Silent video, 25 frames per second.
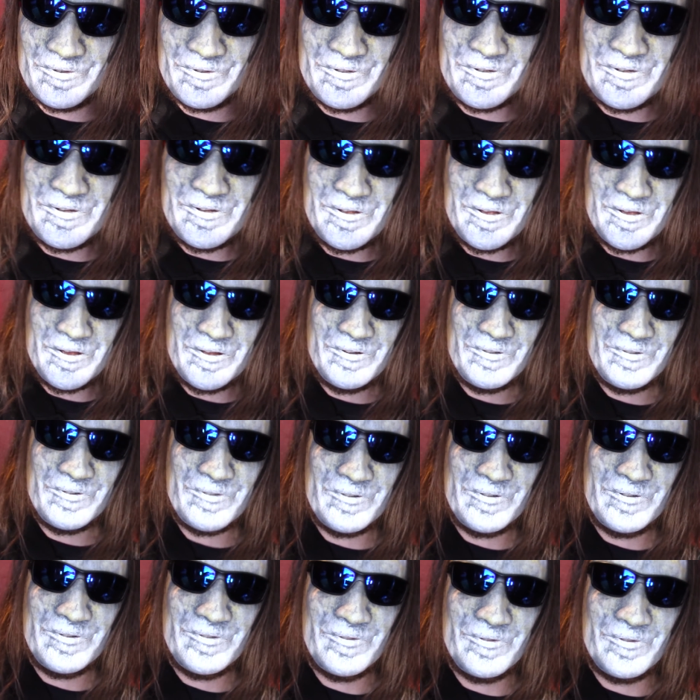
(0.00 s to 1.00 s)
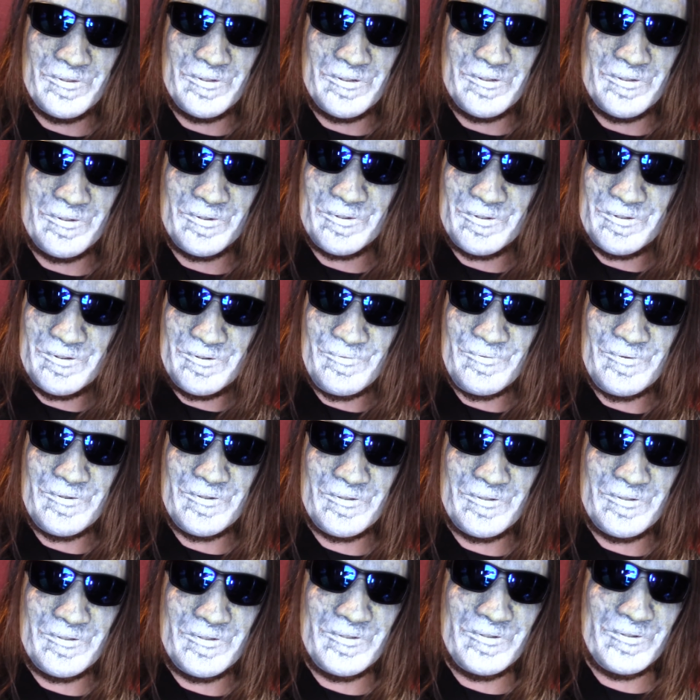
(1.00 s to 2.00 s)
And he has videos, and he
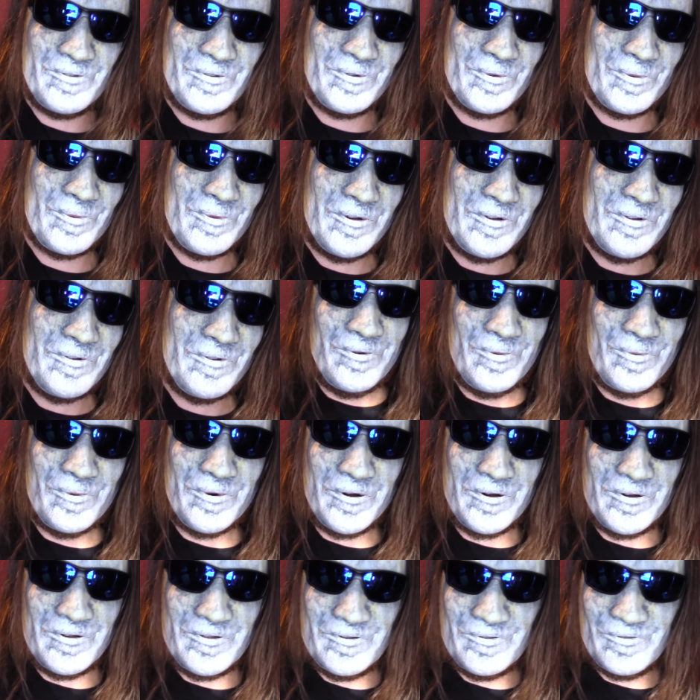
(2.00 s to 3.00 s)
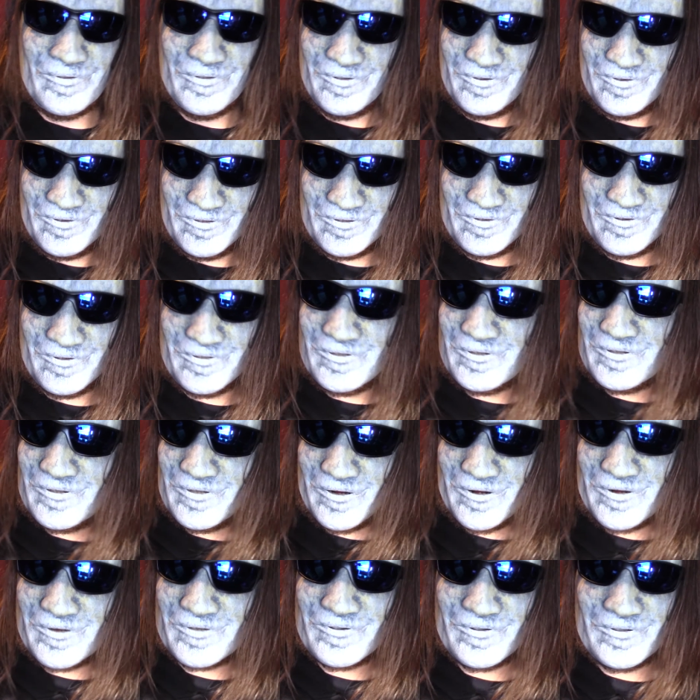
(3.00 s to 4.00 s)
mentioned these as well, where he just sits and he
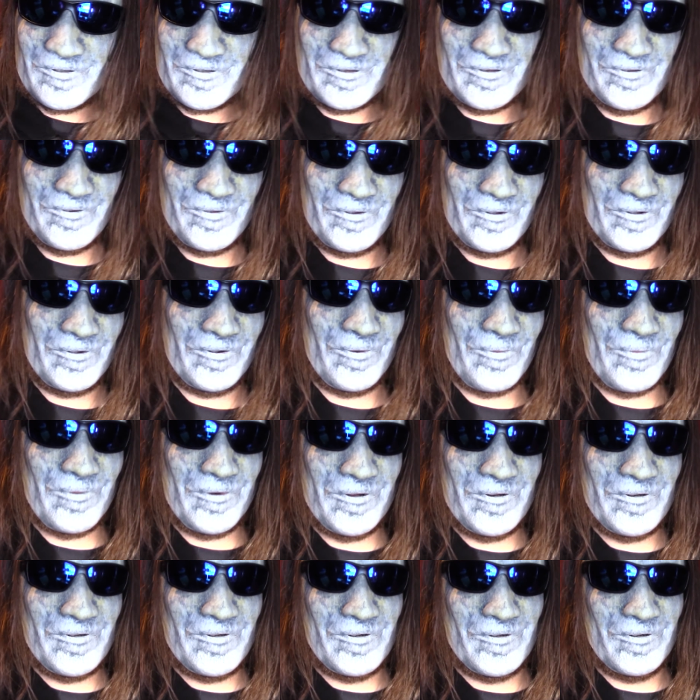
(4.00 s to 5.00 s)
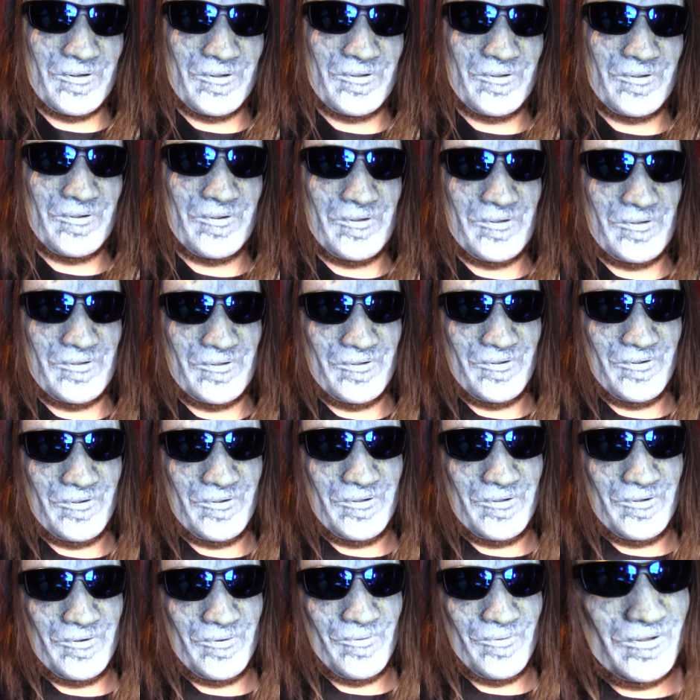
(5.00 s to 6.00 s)
talks and he gives his opinion on things,
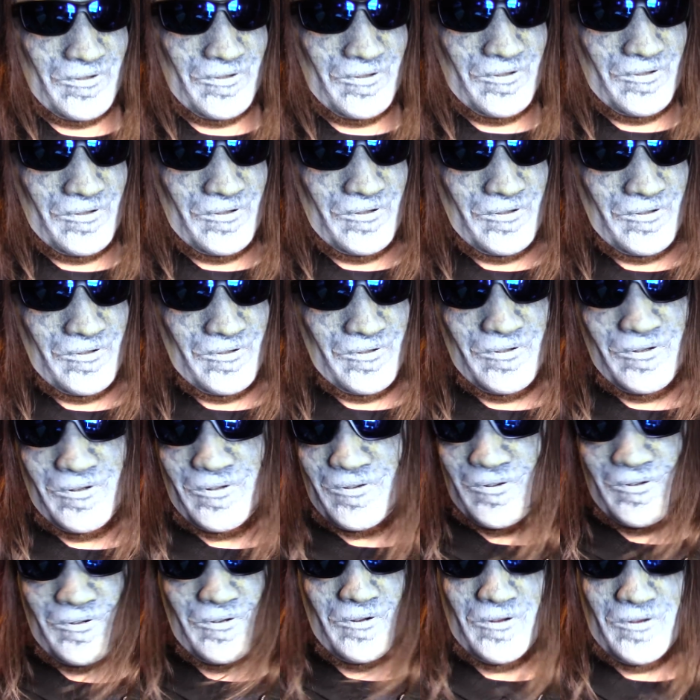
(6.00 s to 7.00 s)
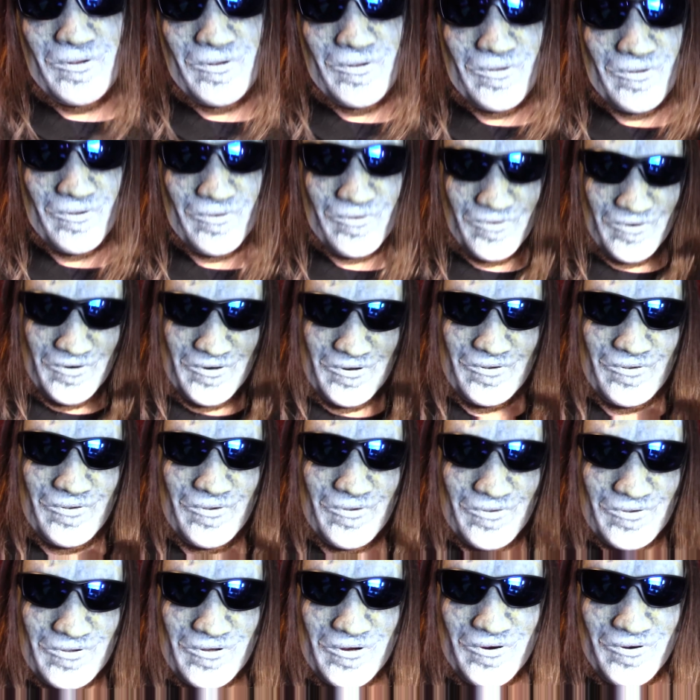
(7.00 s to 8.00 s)
and he isn't in the
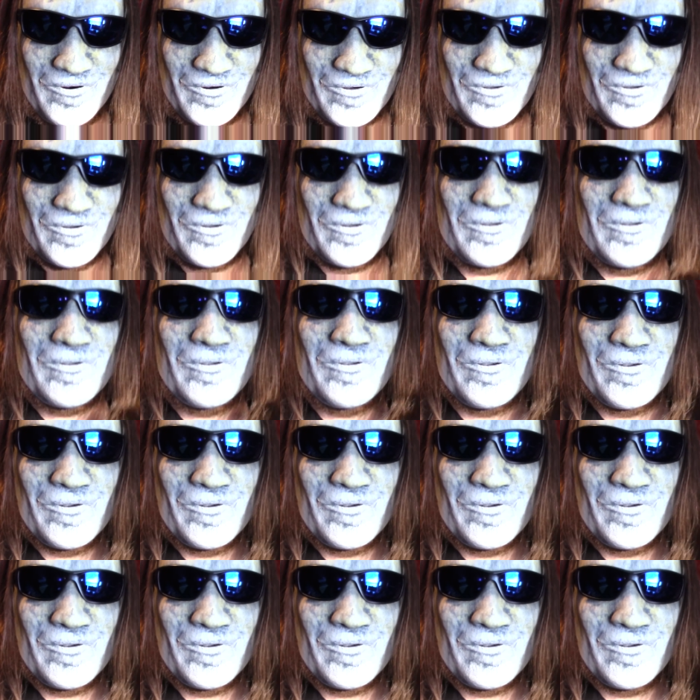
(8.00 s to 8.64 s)
Francis character, he is